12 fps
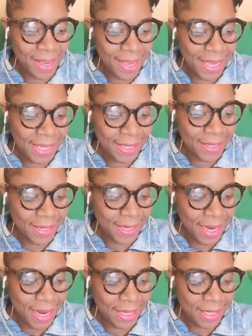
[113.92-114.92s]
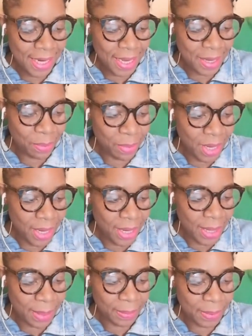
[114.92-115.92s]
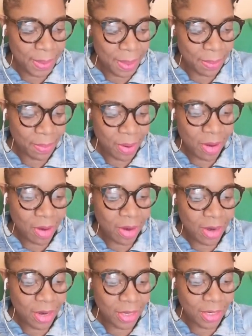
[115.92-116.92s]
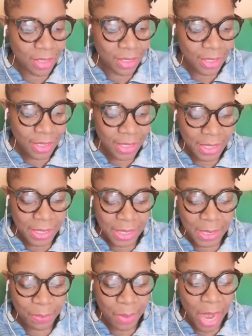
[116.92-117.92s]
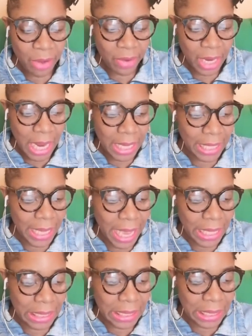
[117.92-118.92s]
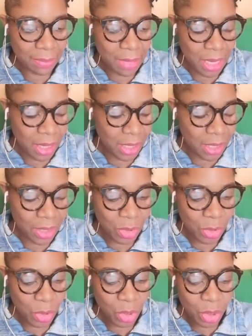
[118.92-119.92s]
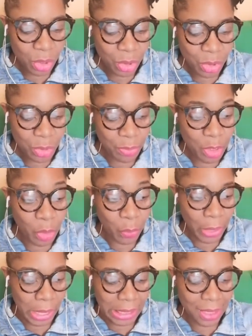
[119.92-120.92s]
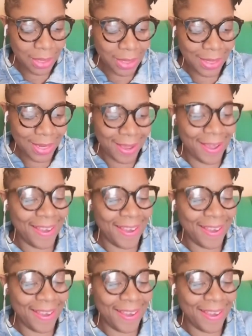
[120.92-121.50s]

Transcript: internet and my laptop are conspiring against me to be great today.